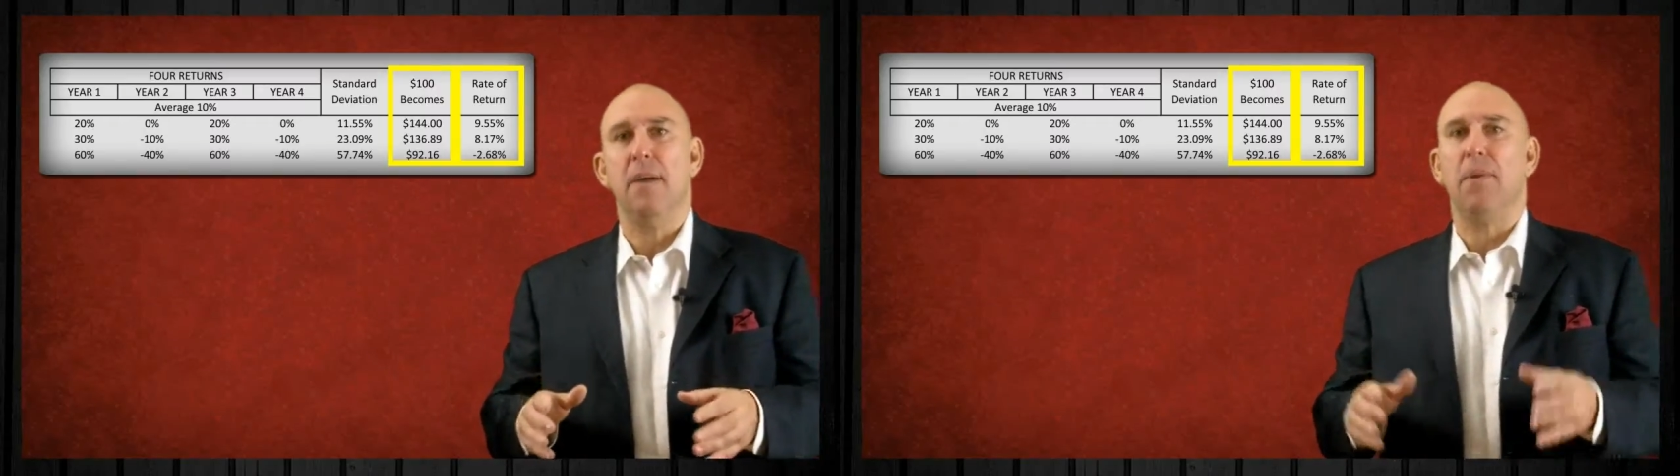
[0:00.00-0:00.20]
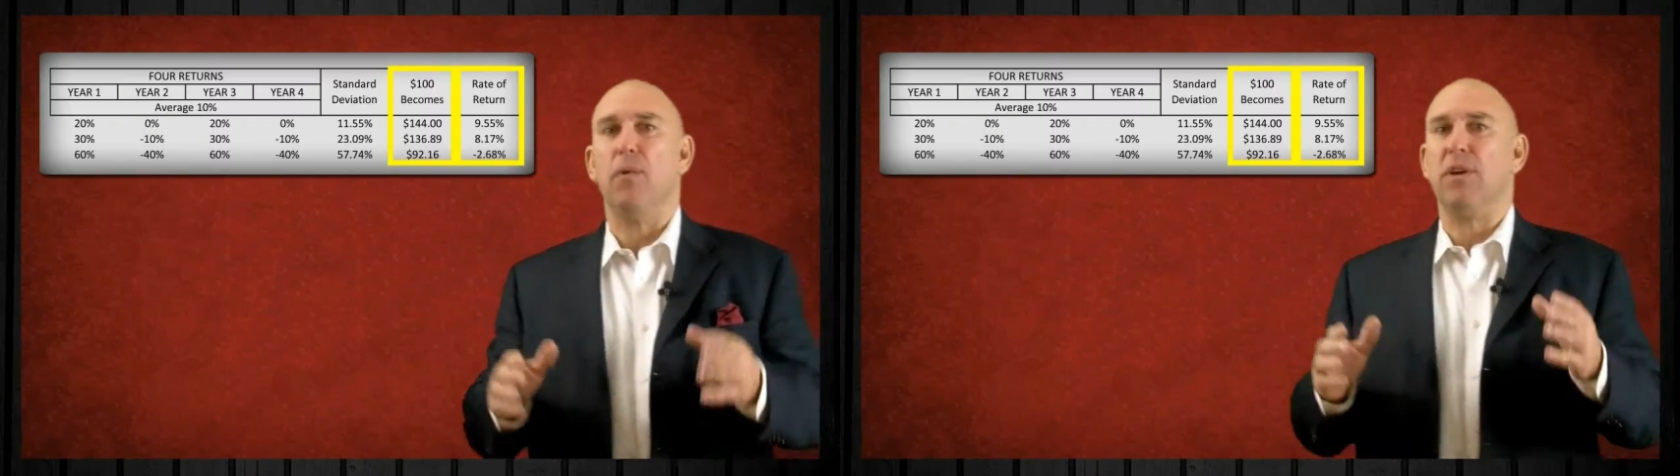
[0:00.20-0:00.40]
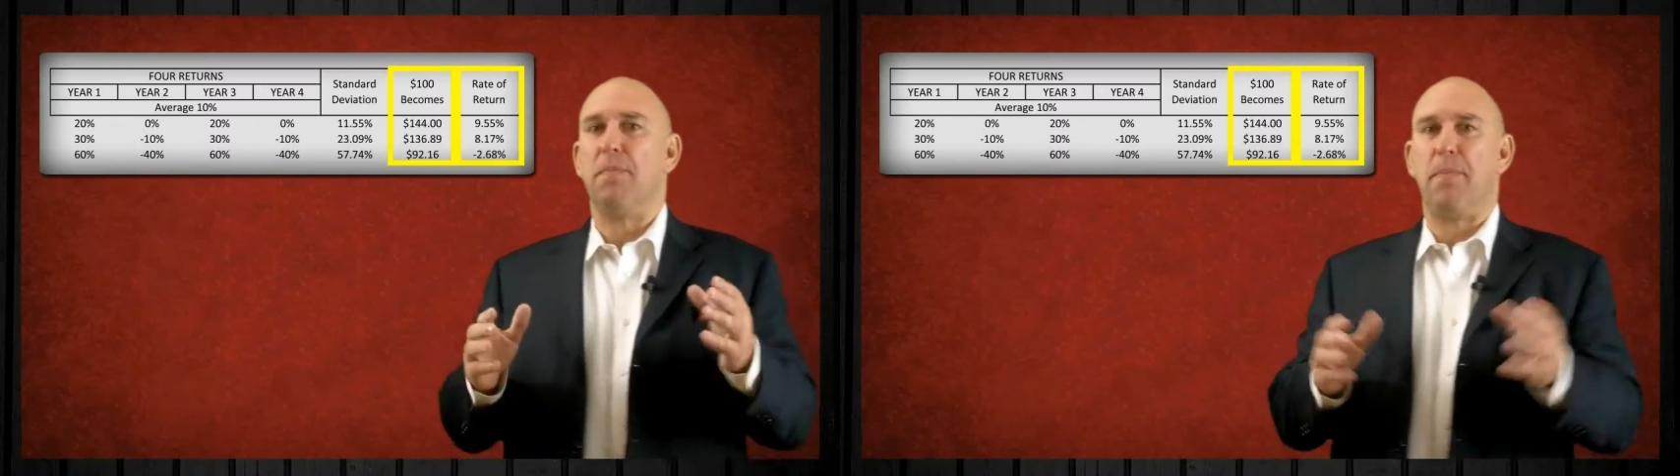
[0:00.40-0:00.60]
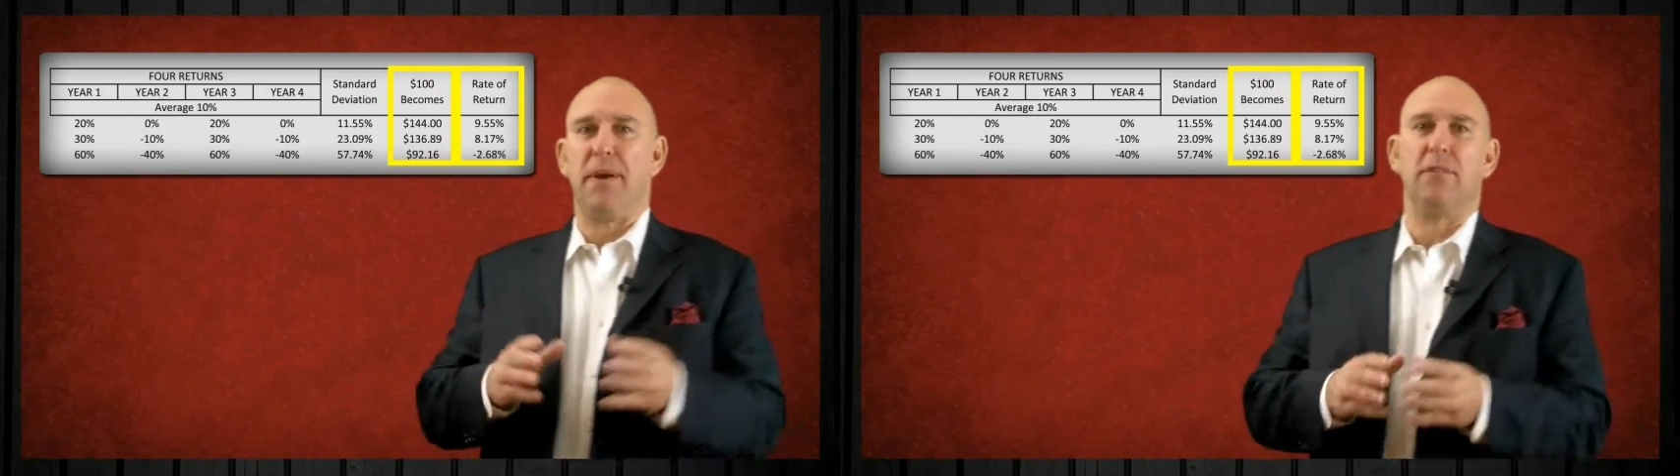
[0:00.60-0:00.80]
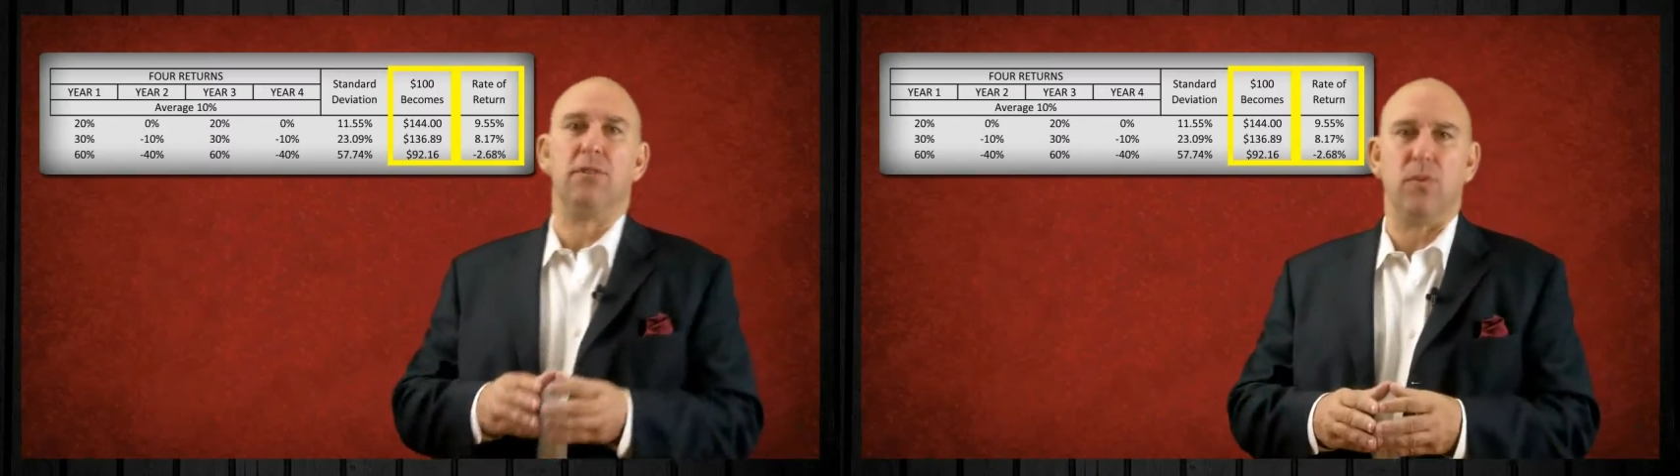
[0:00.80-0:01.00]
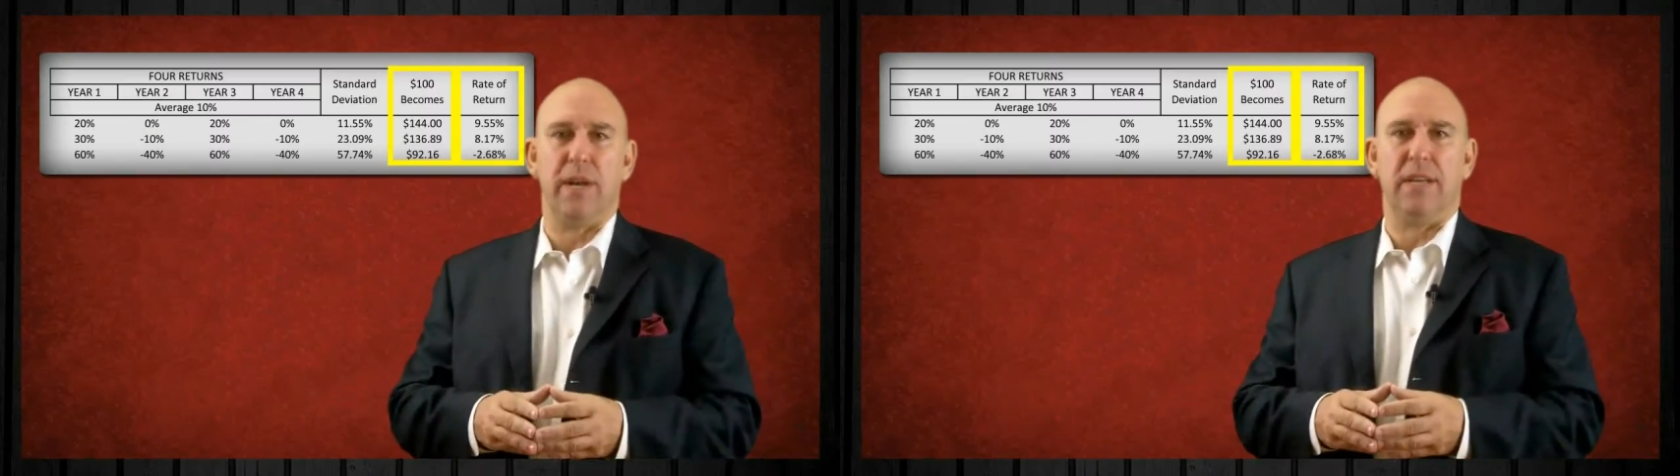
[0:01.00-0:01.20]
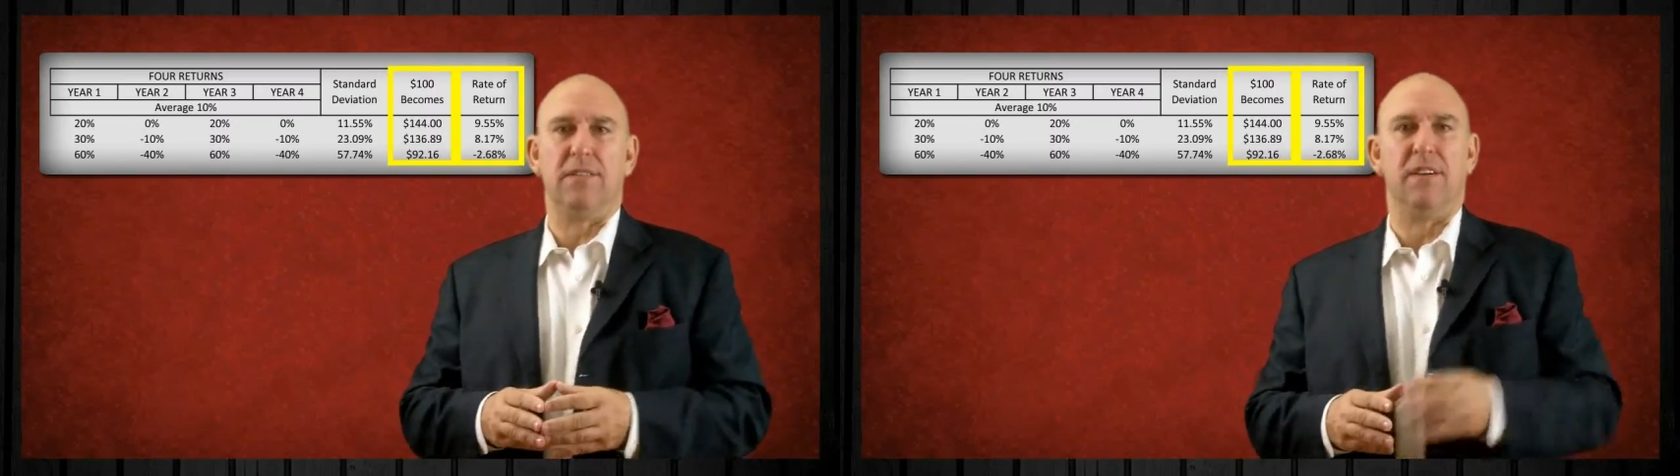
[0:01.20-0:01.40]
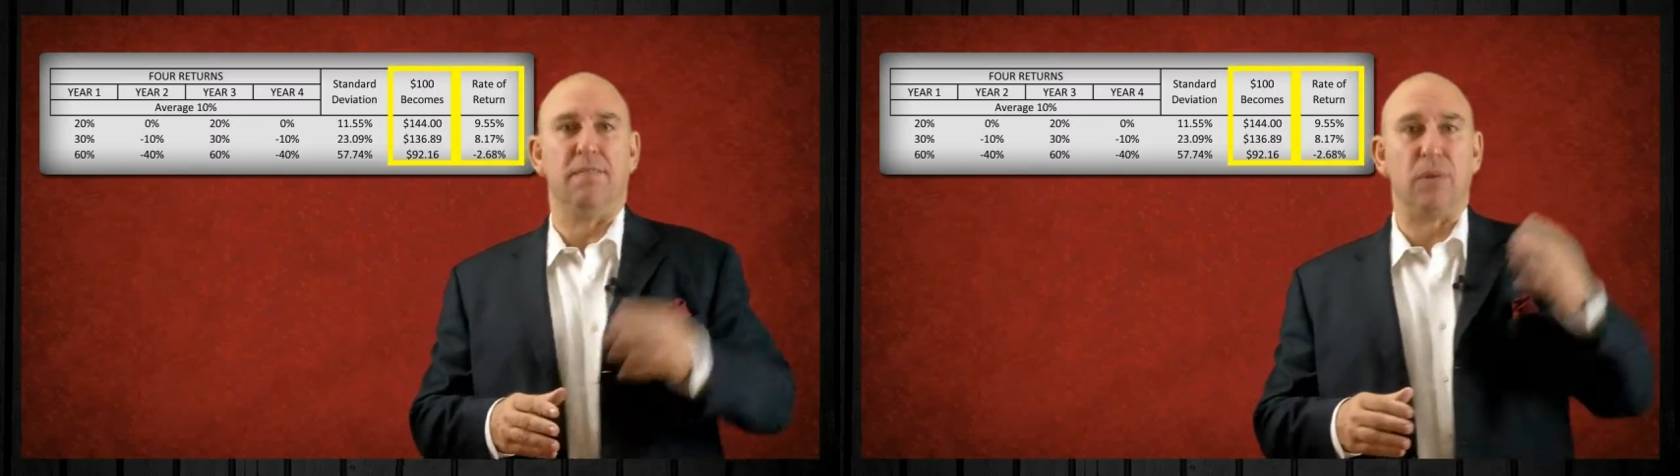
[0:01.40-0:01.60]
but with bigger
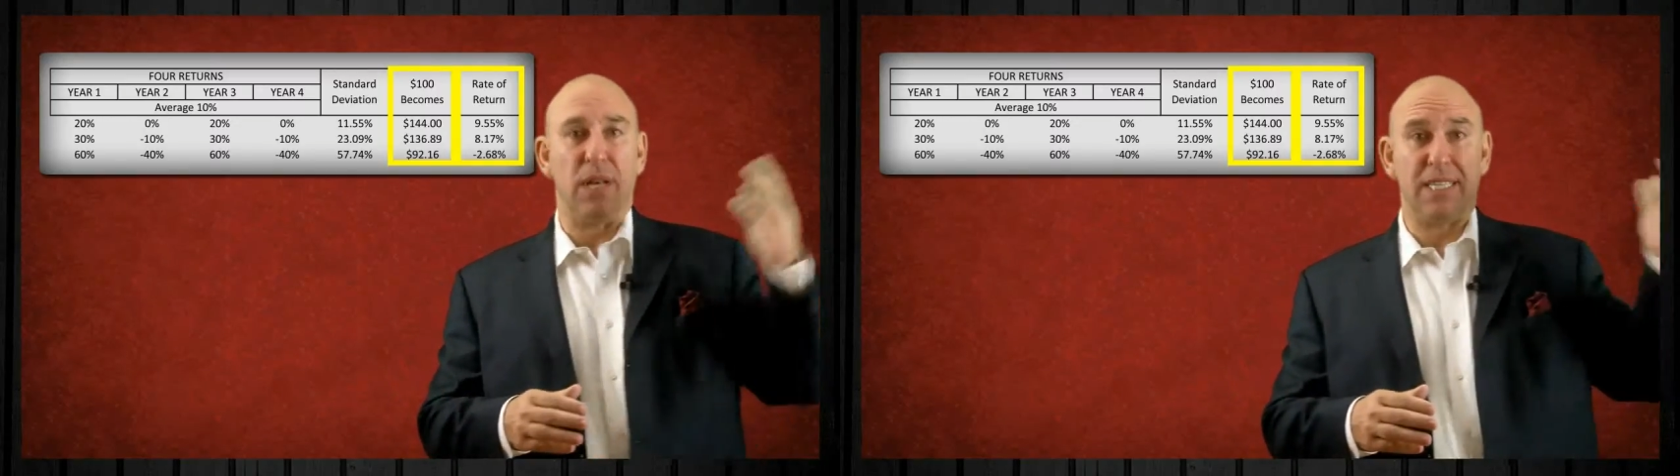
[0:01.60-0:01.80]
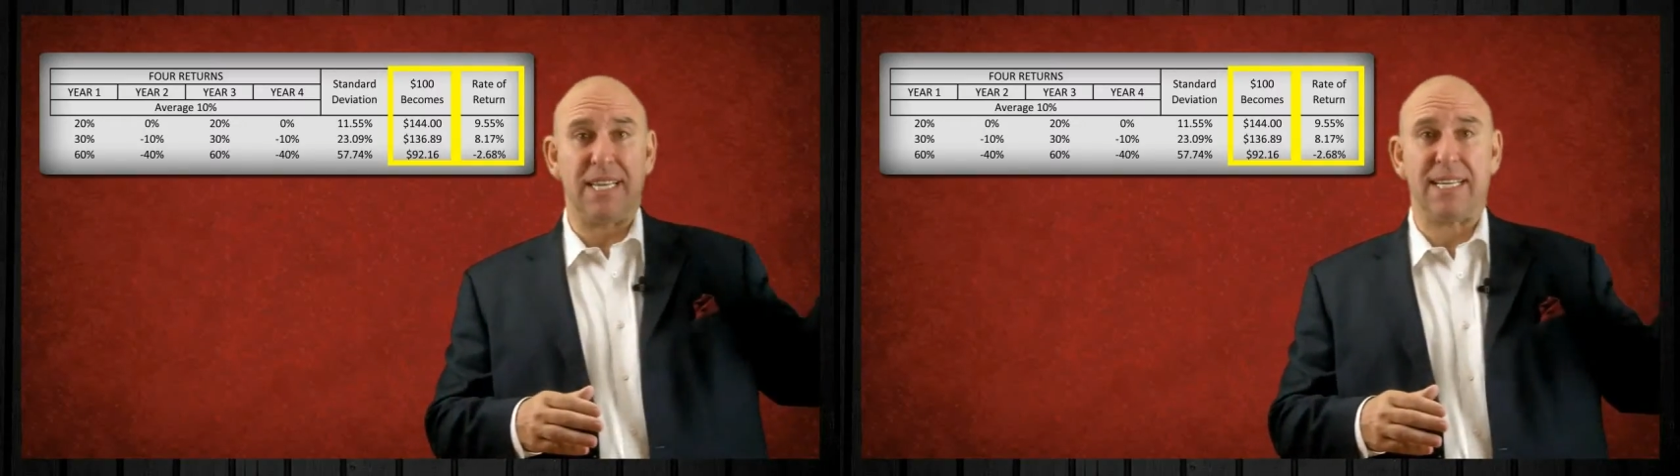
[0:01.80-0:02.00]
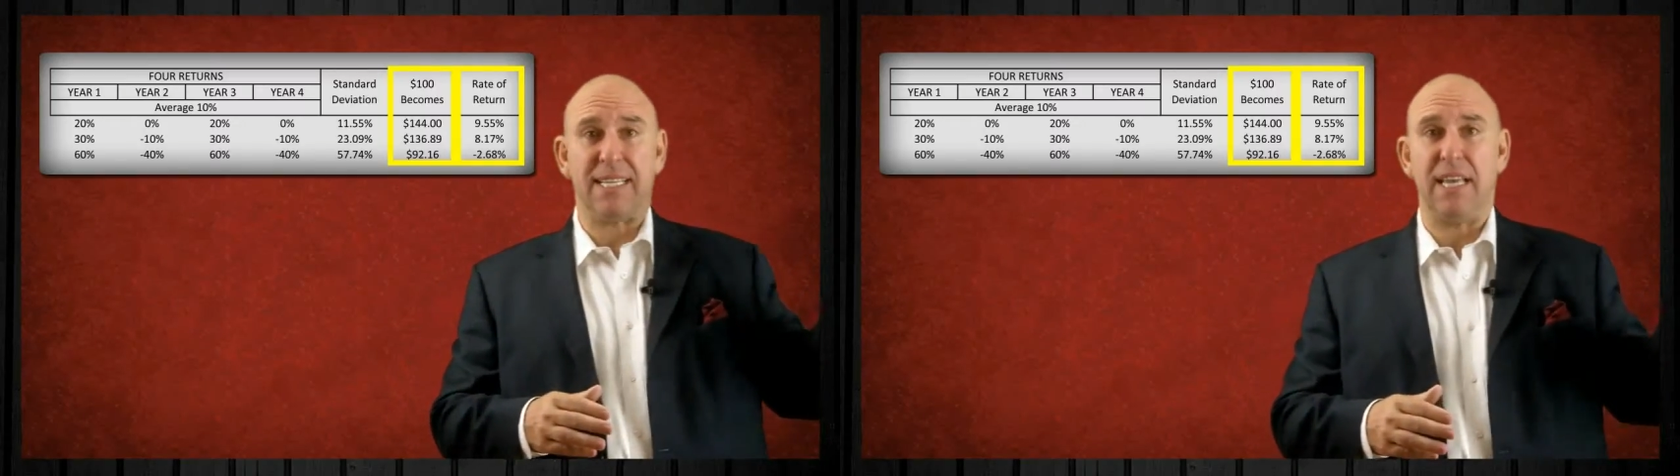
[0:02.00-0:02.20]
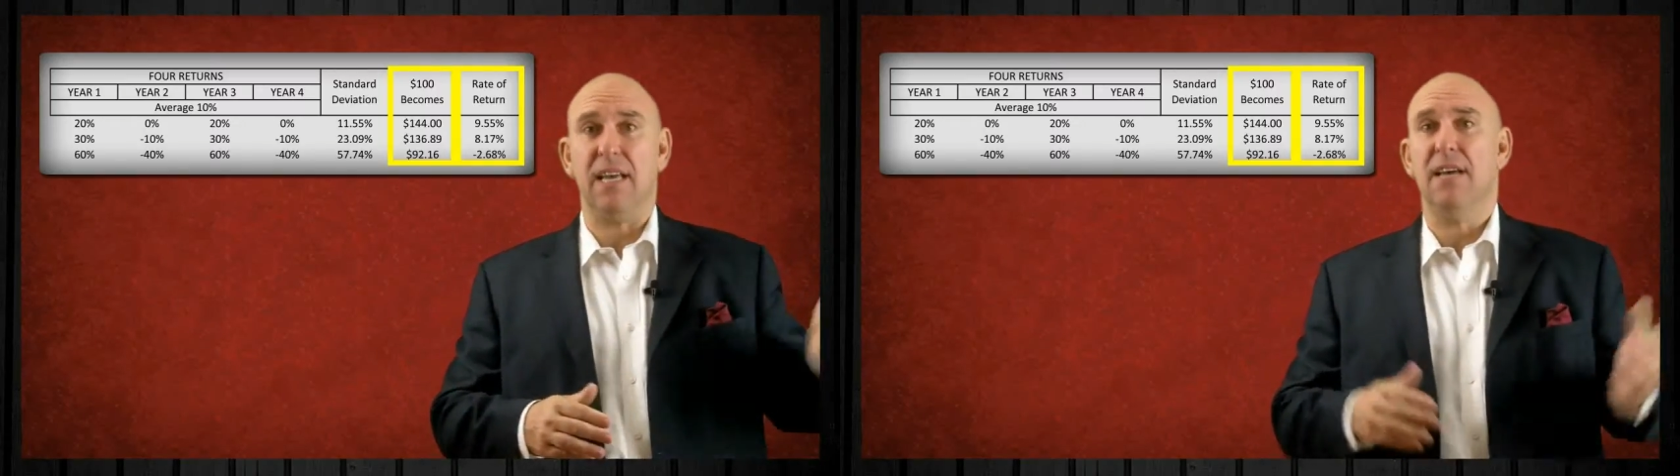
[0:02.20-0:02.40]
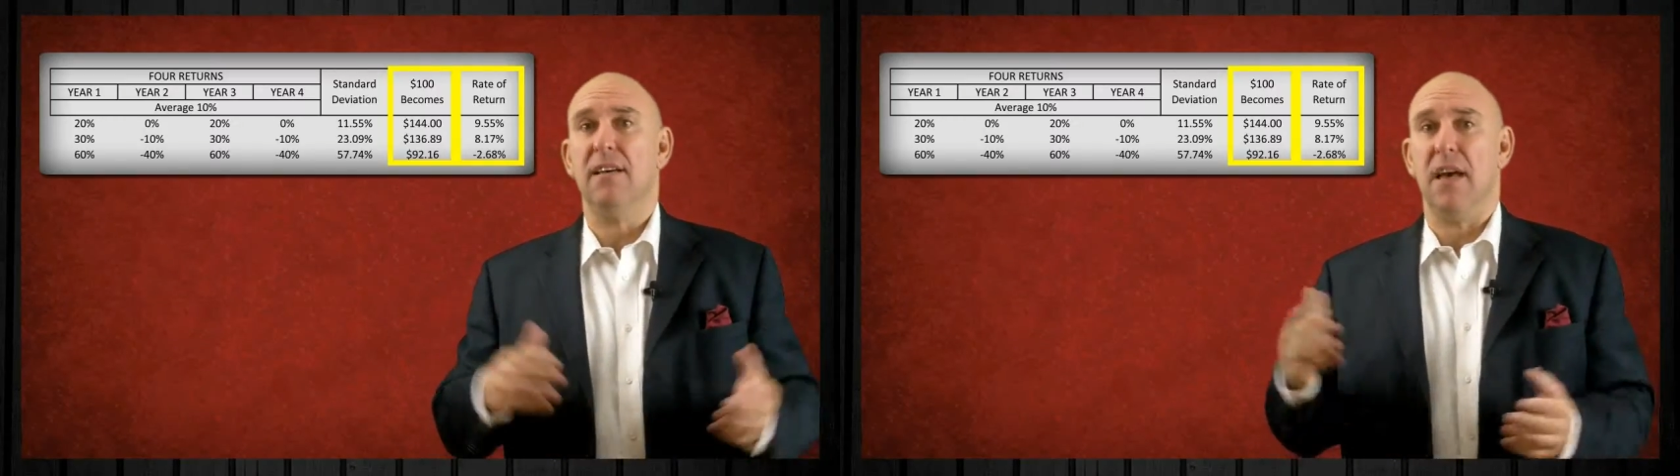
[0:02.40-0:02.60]
swings of plus 60